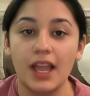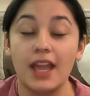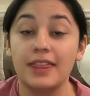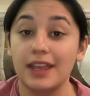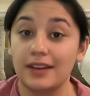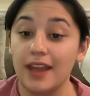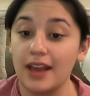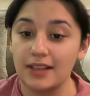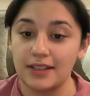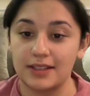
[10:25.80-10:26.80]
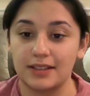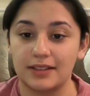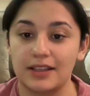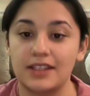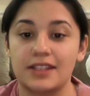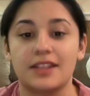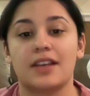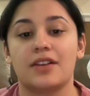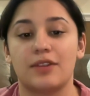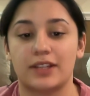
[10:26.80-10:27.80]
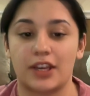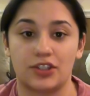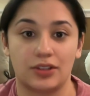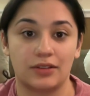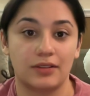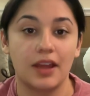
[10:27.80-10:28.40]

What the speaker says: And then next, it's the recession.